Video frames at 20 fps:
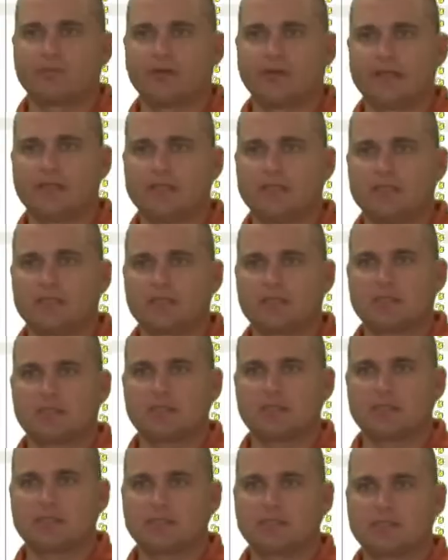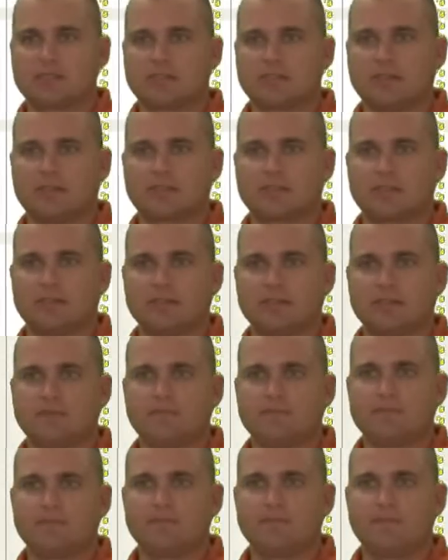right click and select
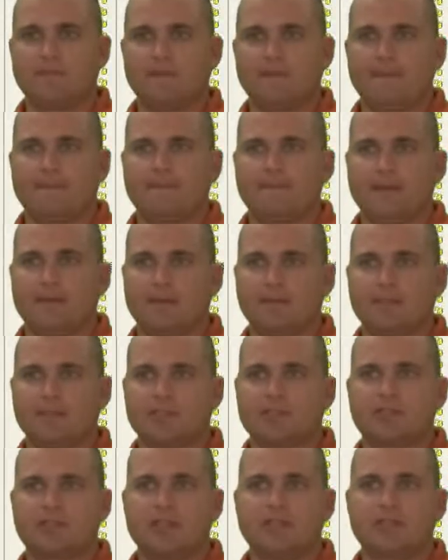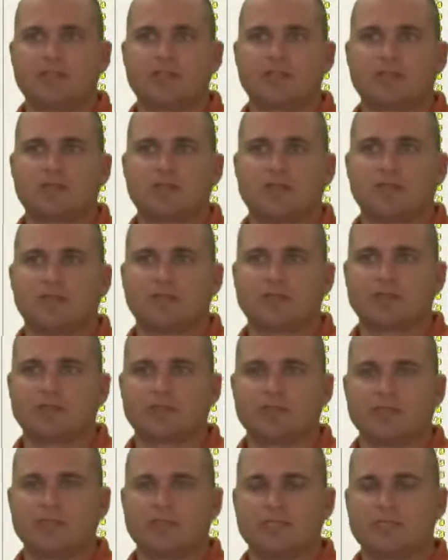all. And I'm going to change the color
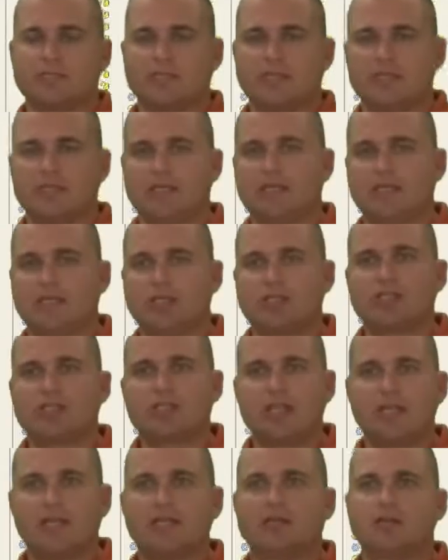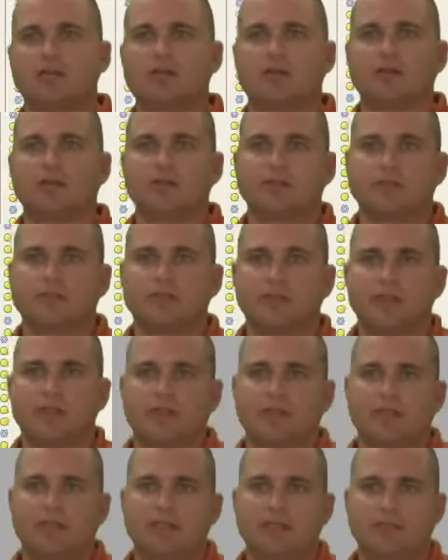so that it's a shaded color
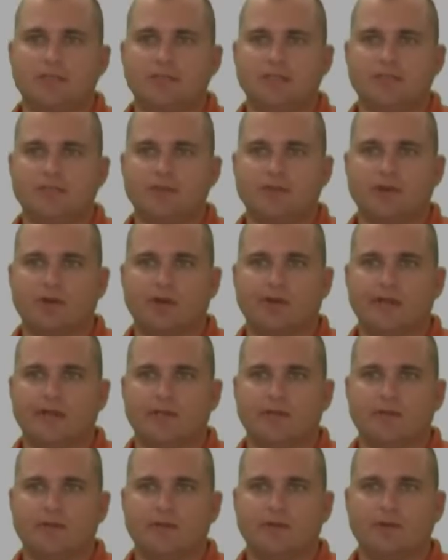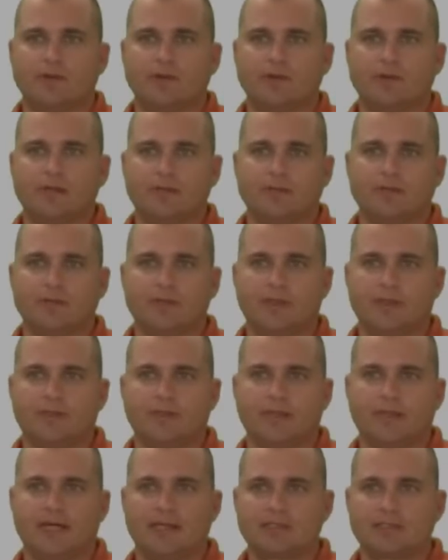in my drawing, or when it
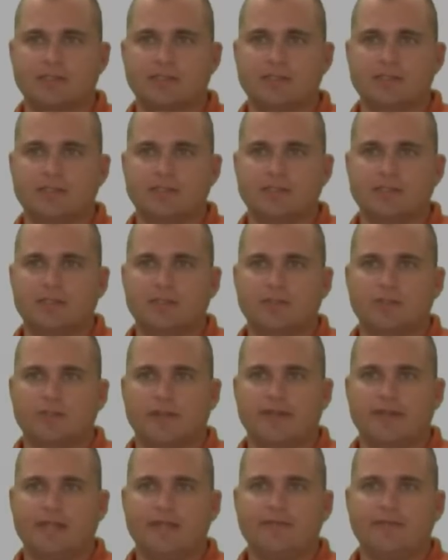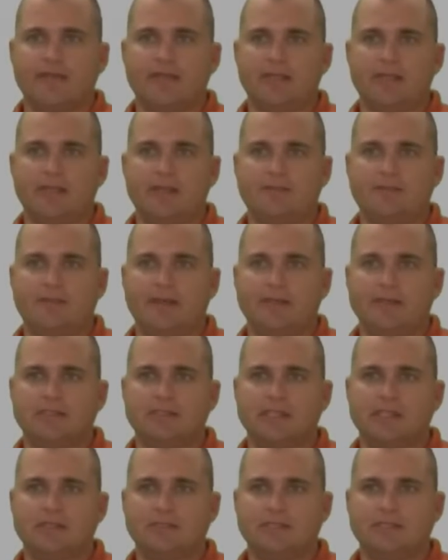plots. So I have a pen
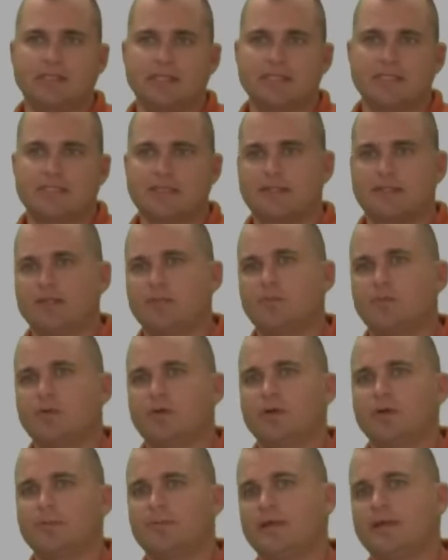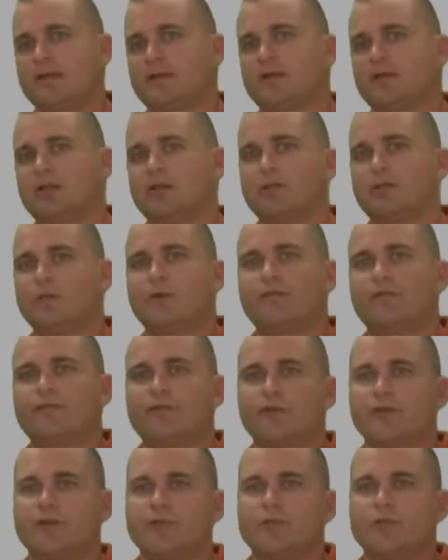table that I set up where pen color
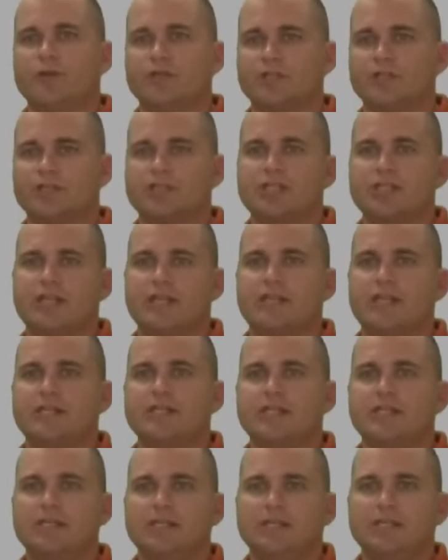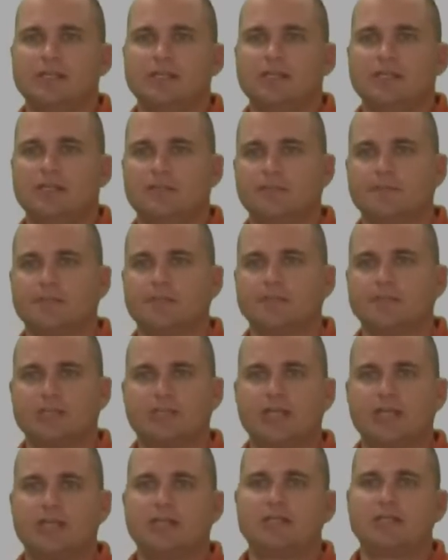141 is shaded. I'm going to
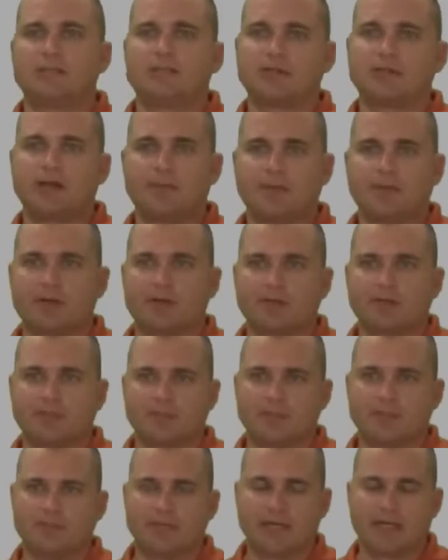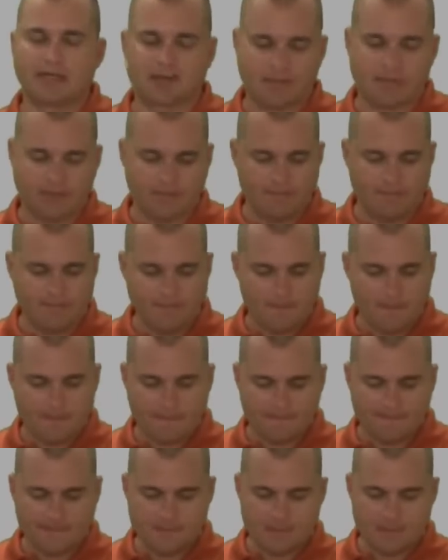shade it and drop it all to the background.
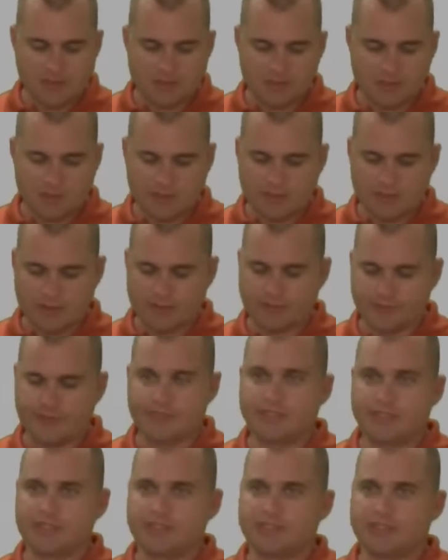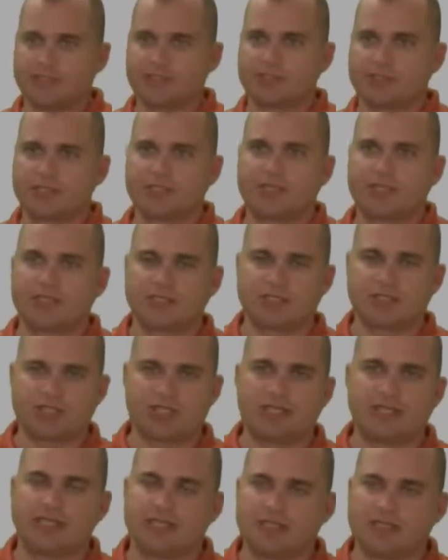This may require a regen just to kind of
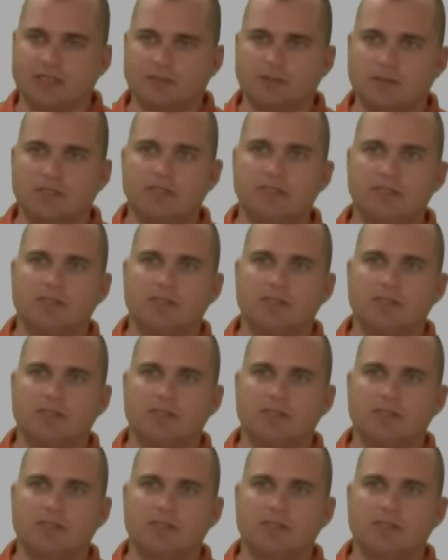shade it out